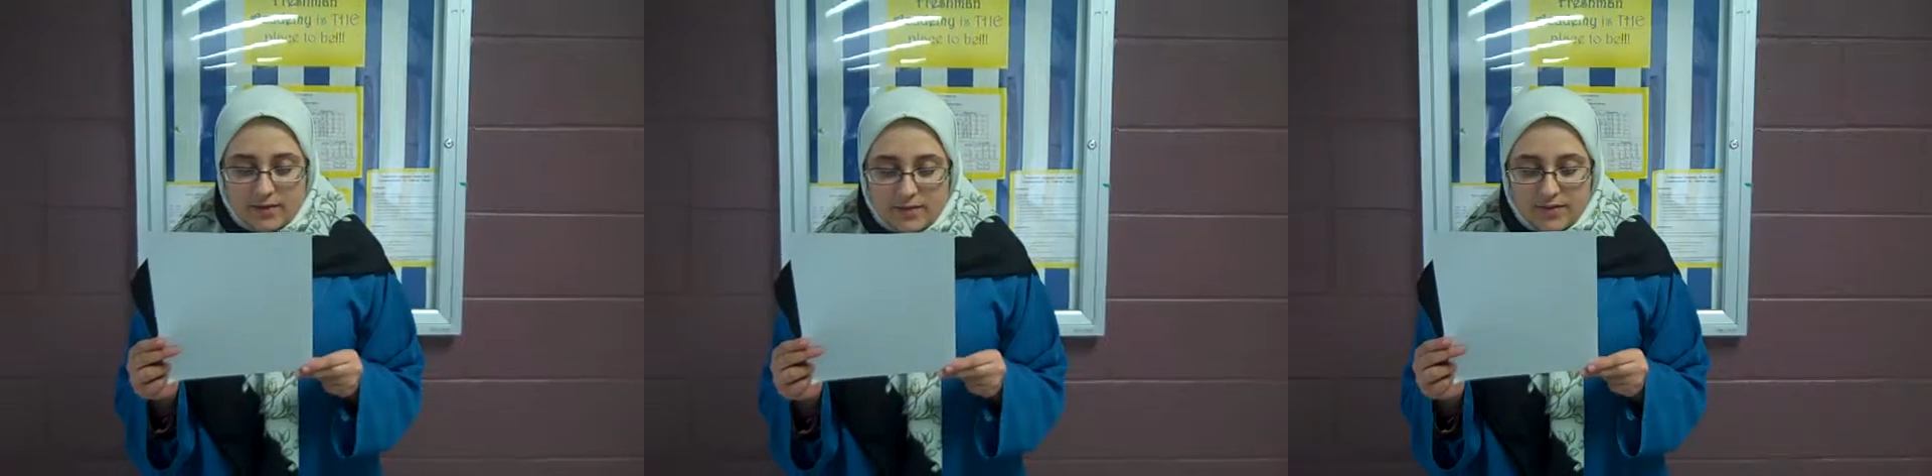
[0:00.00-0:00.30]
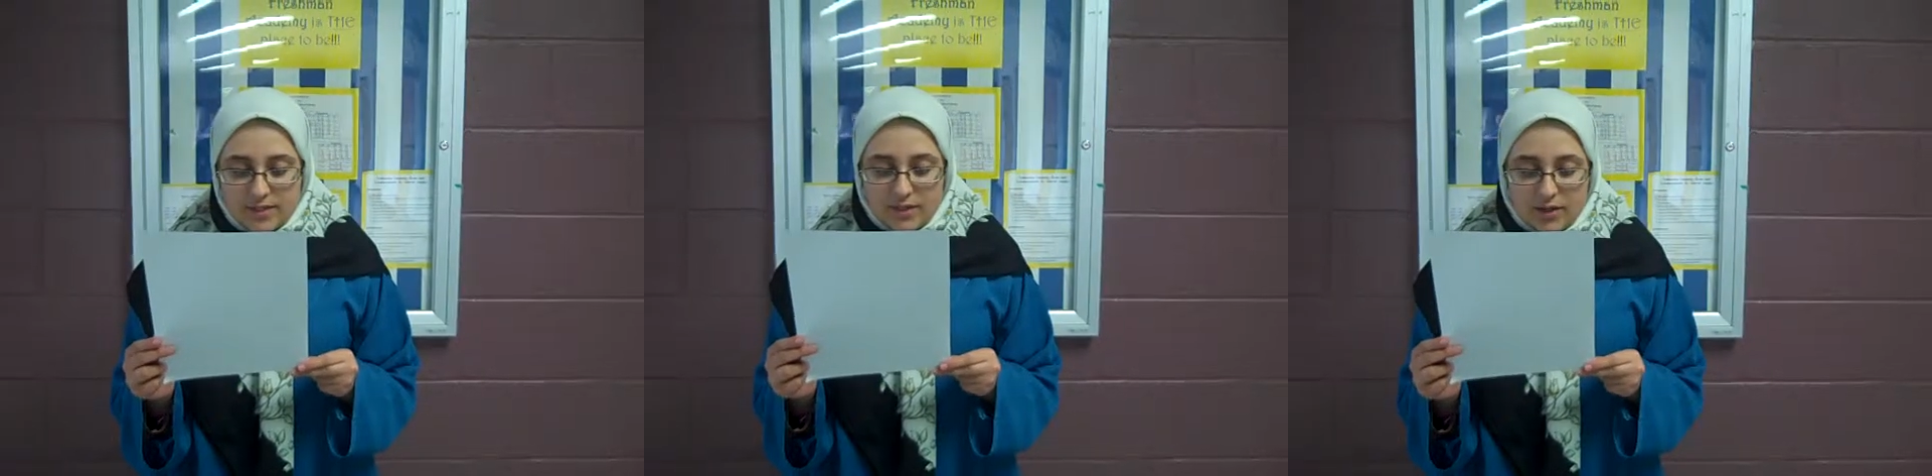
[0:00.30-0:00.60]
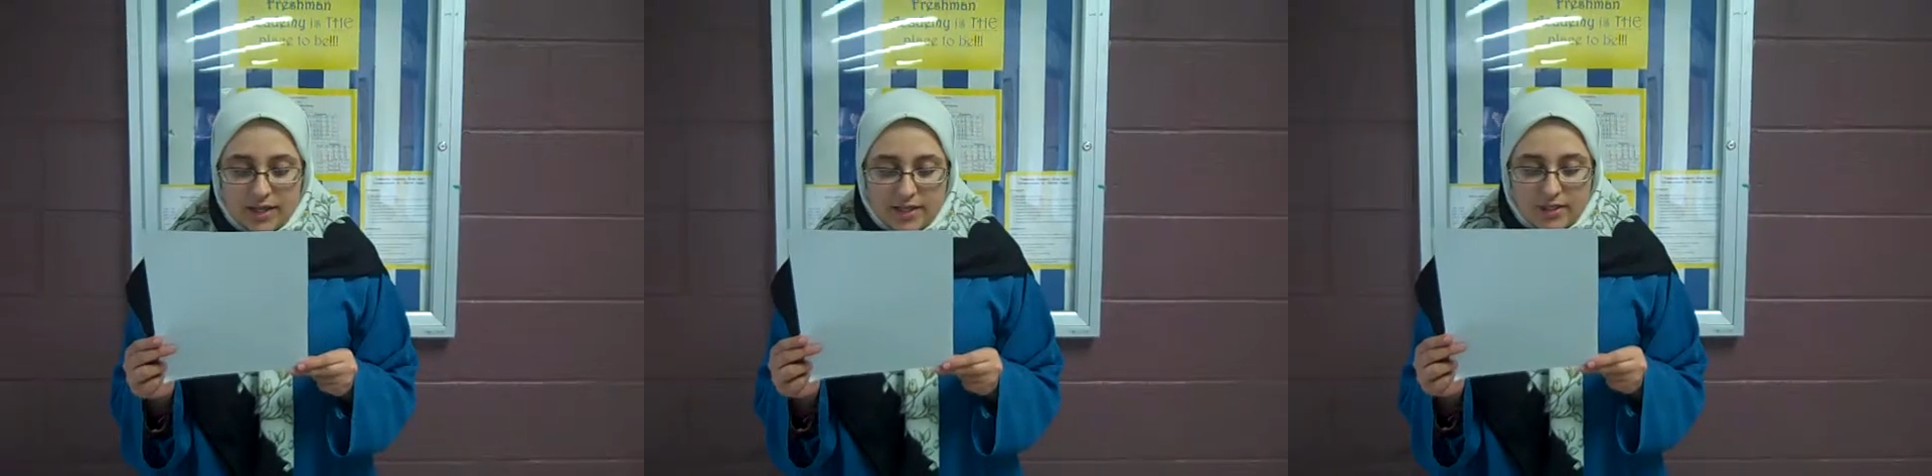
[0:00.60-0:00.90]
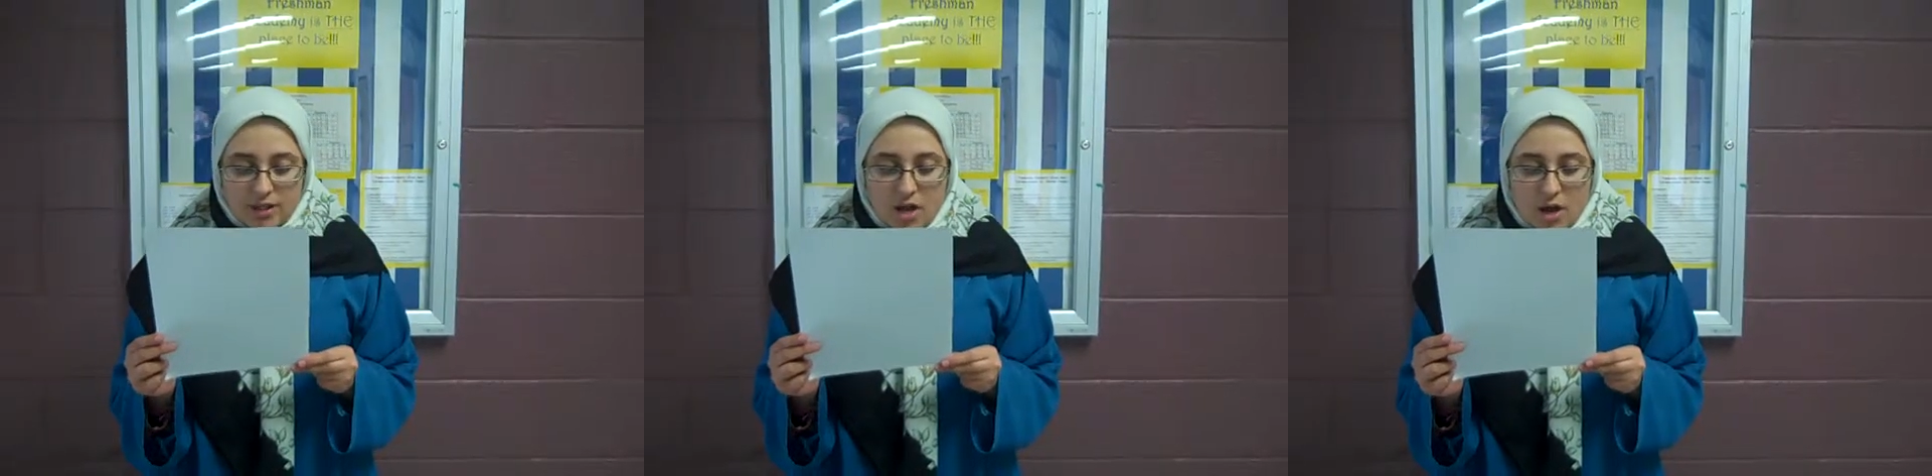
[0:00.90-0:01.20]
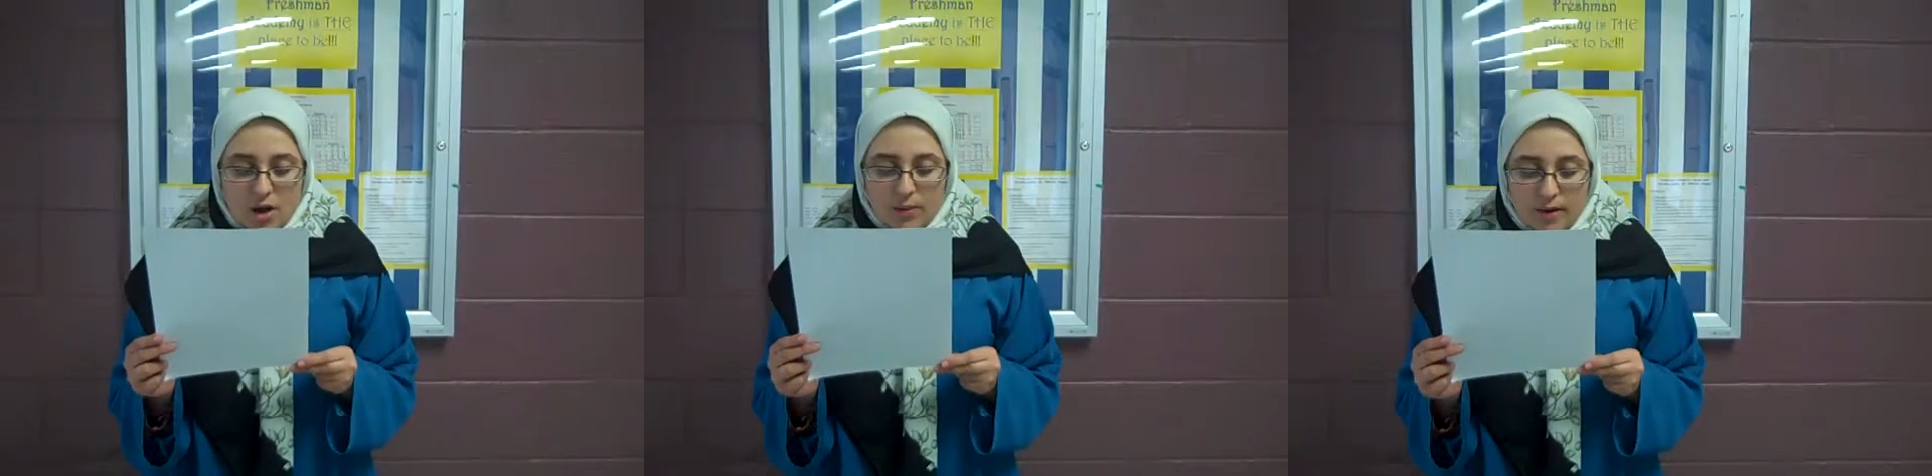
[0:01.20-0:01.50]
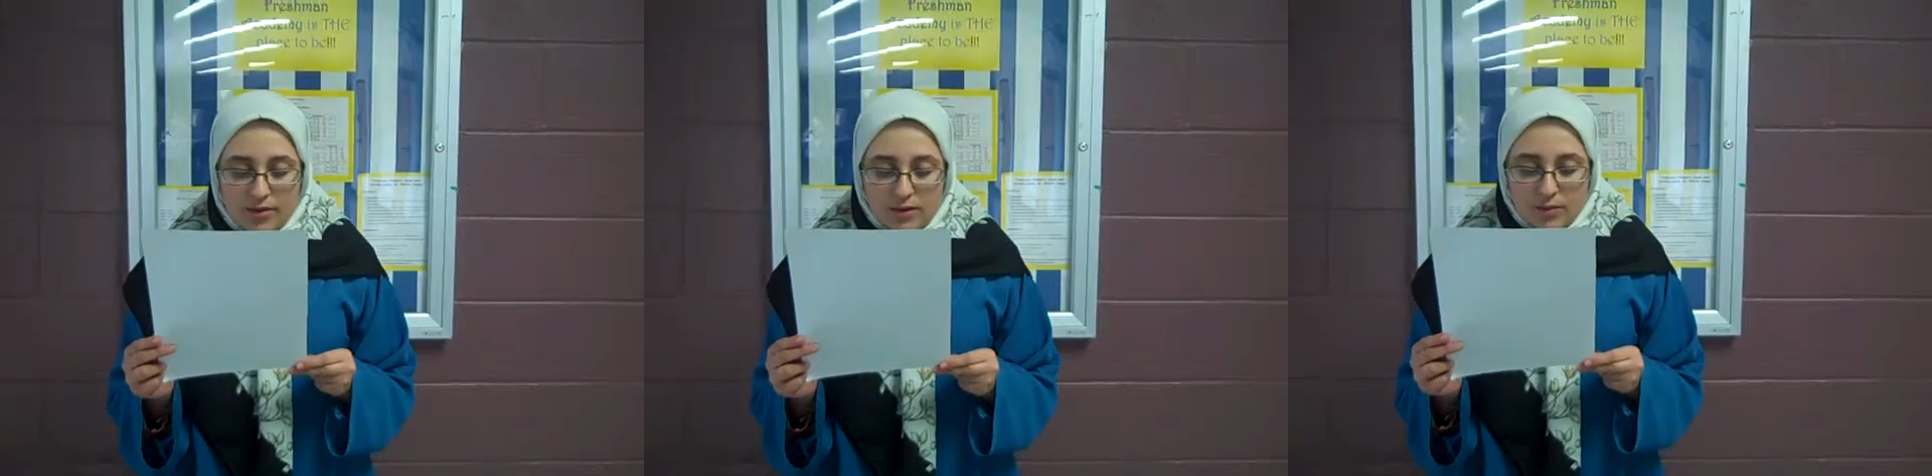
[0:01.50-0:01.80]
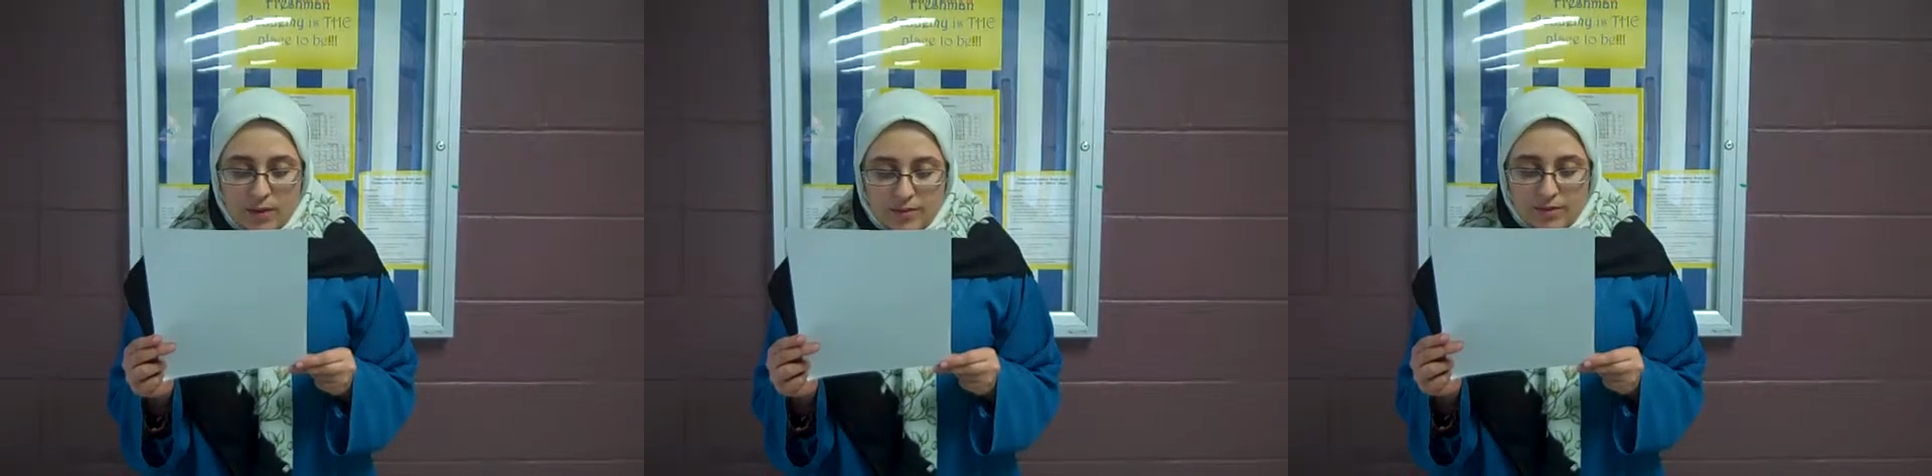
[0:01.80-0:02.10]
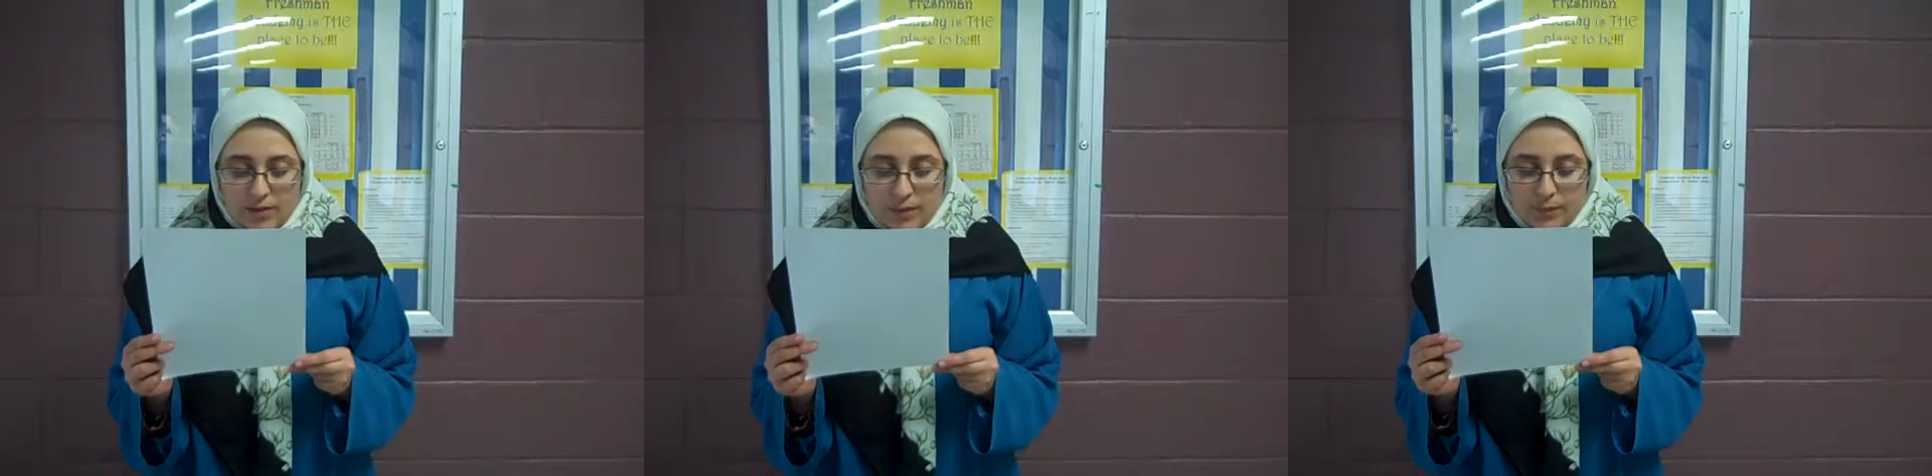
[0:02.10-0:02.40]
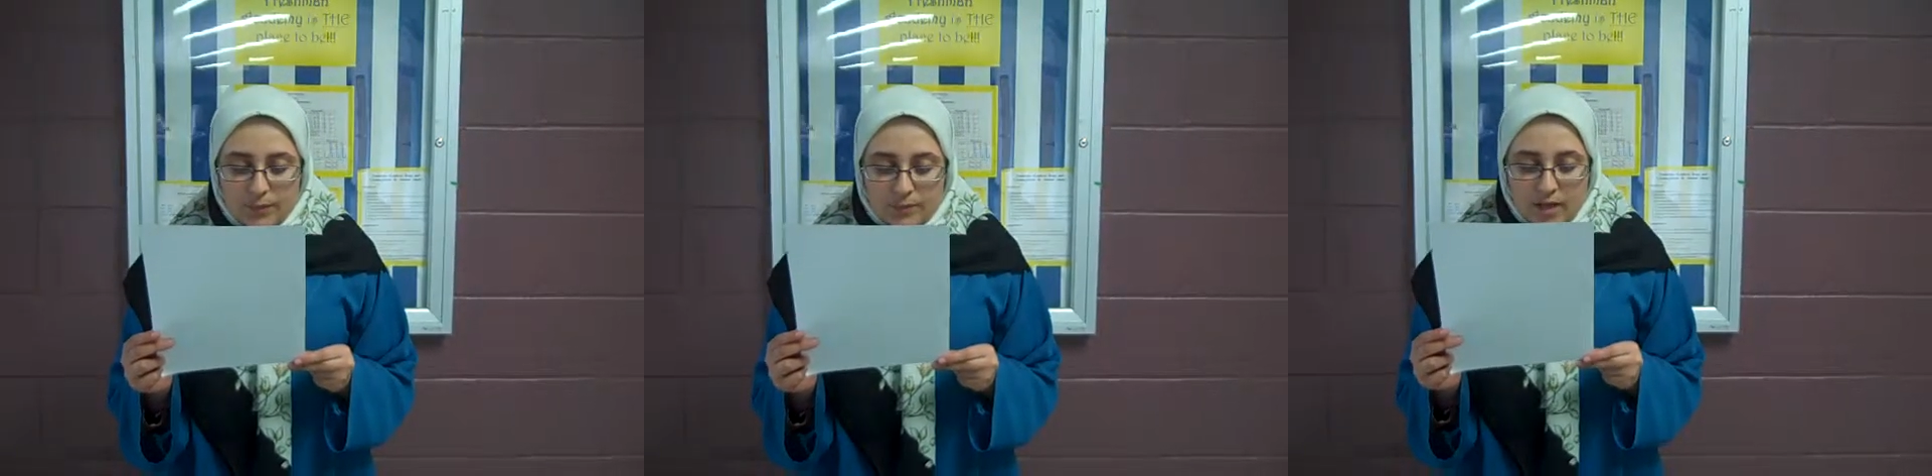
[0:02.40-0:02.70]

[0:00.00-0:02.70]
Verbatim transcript: of a steel edge around a round stone.